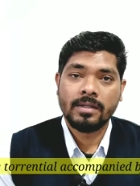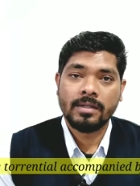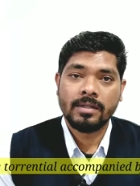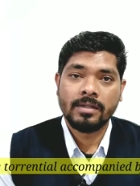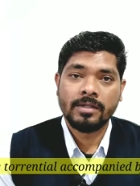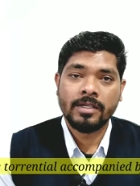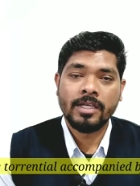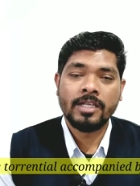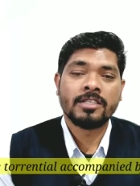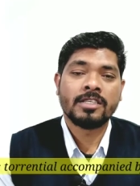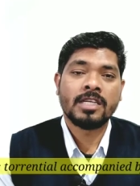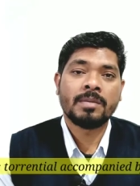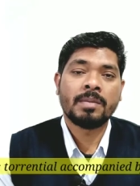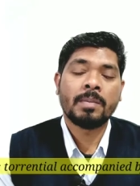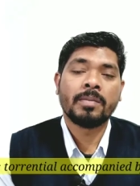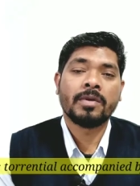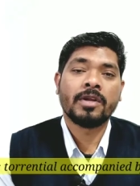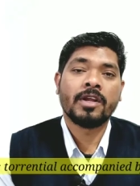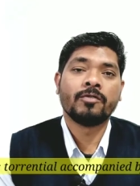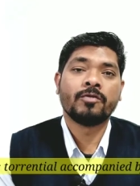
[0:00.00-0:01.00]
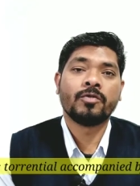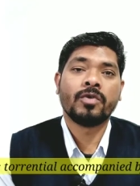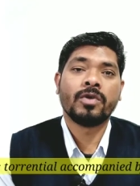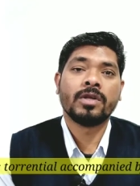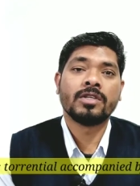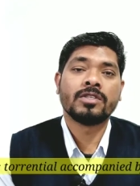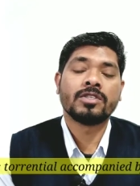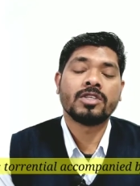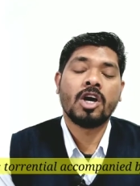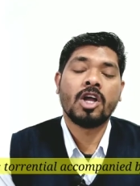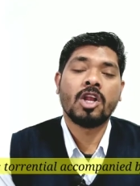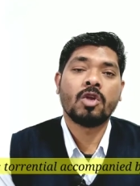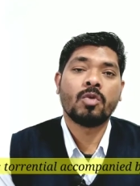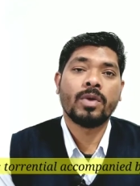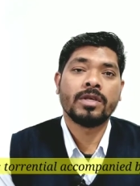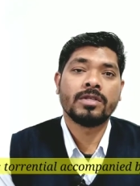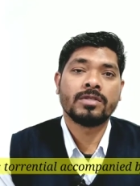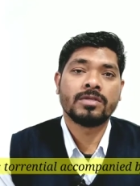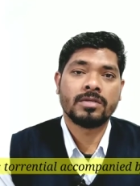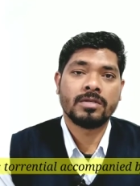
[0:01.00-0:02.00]
This type of rainfall is
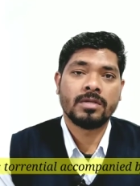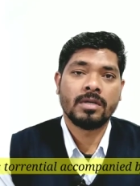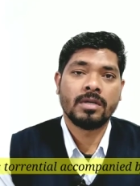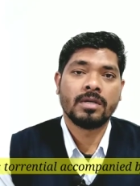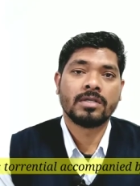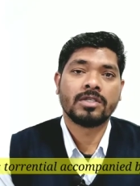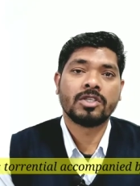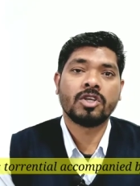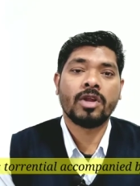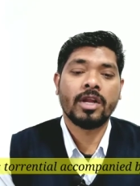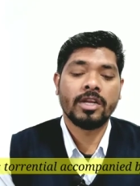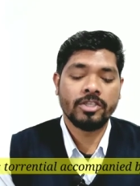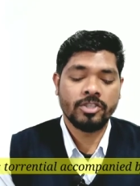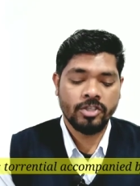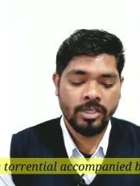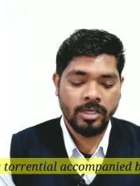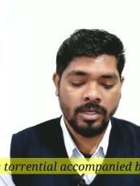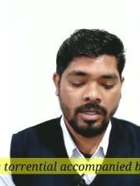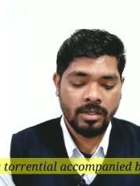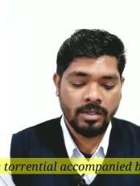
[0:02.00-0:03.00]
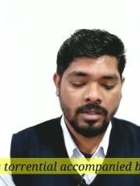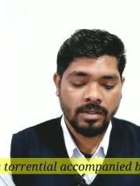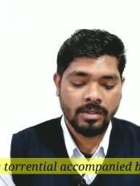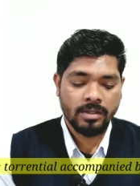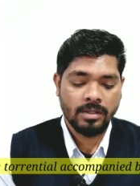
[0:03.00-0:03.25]
always torrential